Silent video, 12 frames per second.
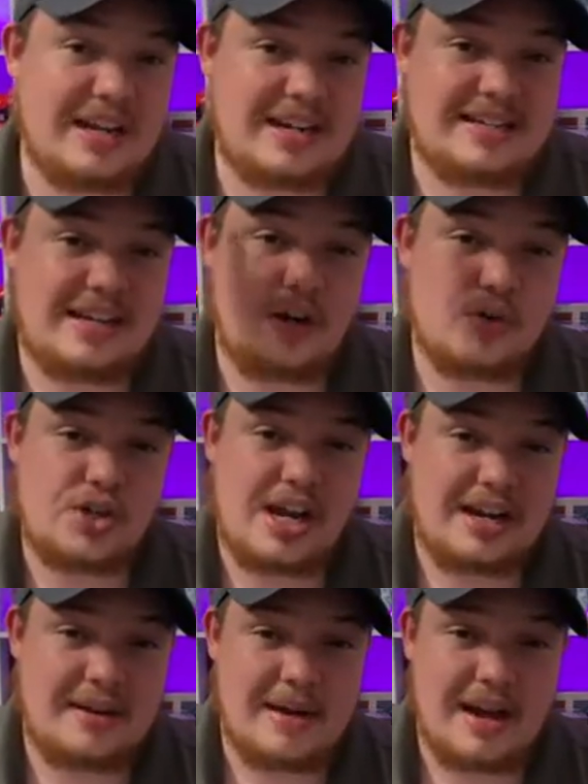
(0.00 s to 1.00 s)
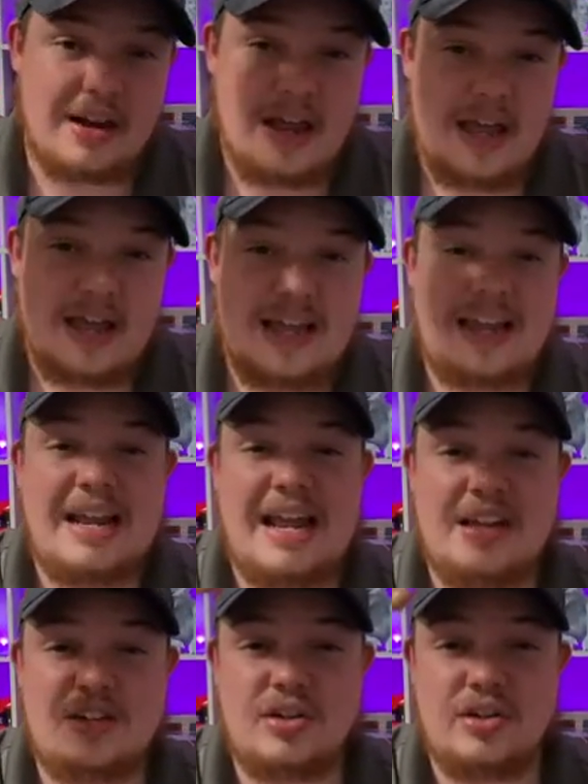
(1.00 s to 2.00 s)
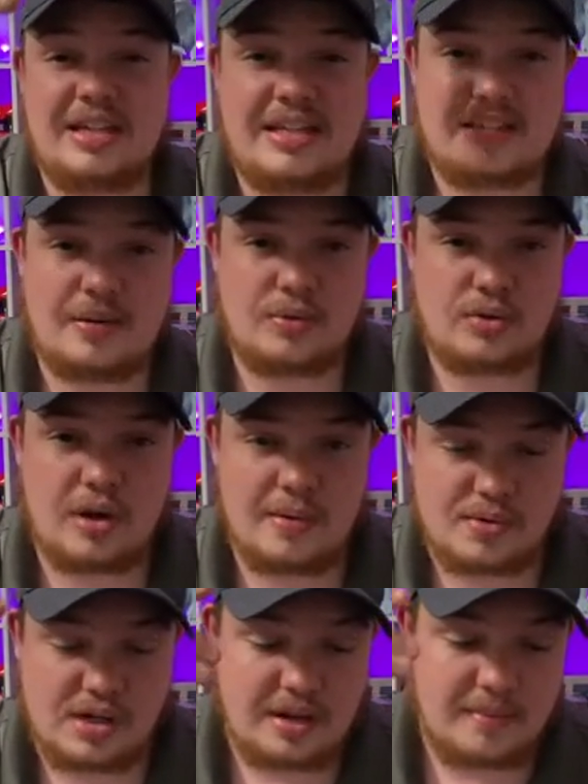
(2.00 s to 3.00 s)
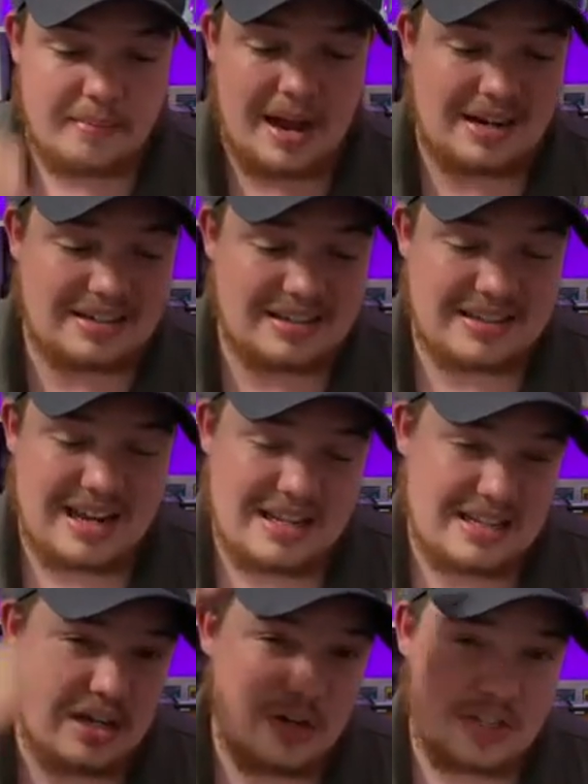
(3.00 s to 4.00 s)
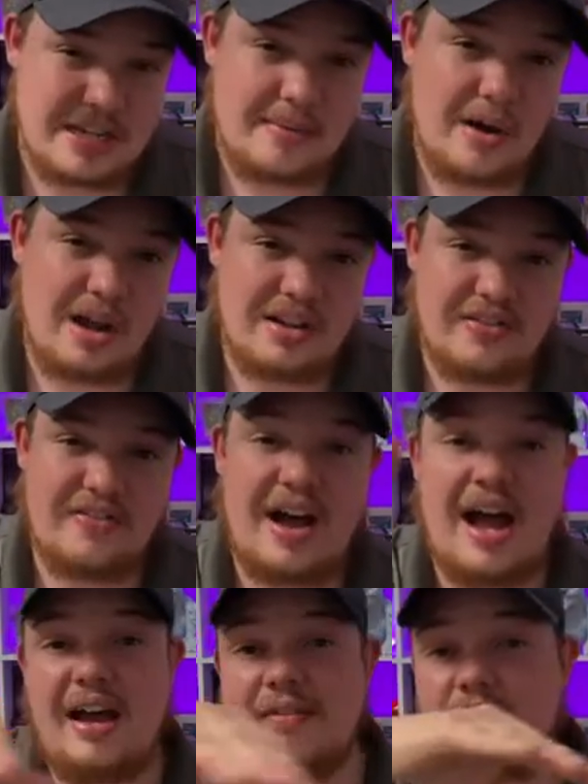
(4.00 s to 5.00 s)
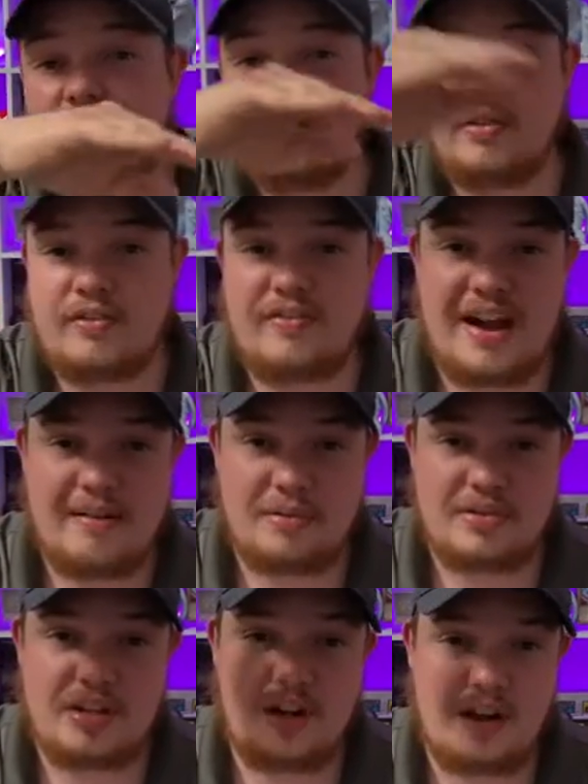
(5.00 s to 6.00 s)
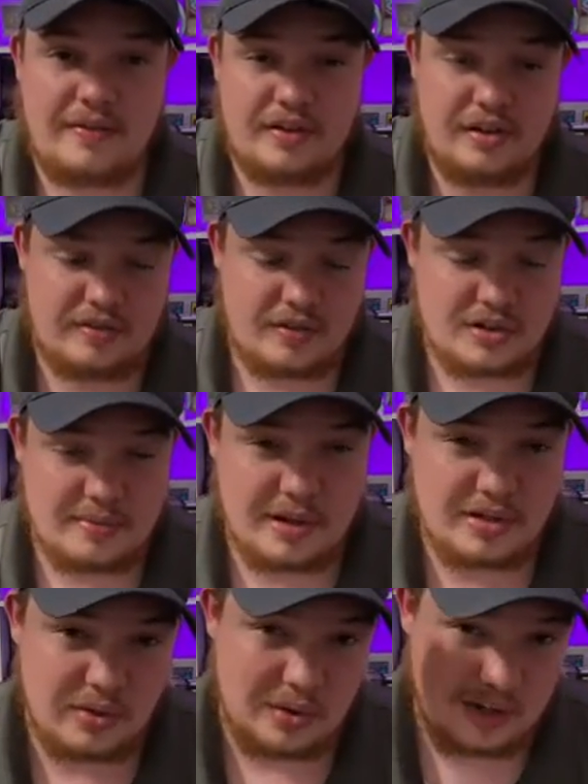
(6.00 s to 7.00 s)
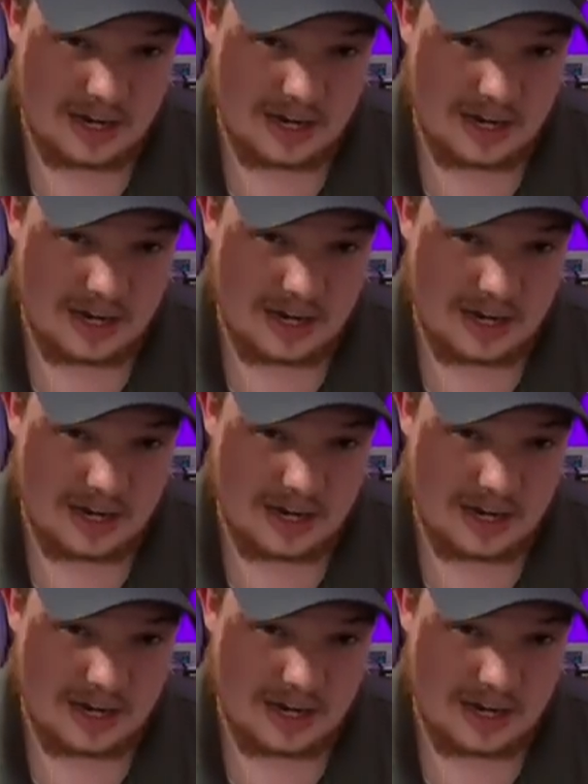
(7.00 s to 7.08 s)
Like I said, go check him out and enter these subscription boxes, guys, and use MHOS5 for 5% off of your first month's order,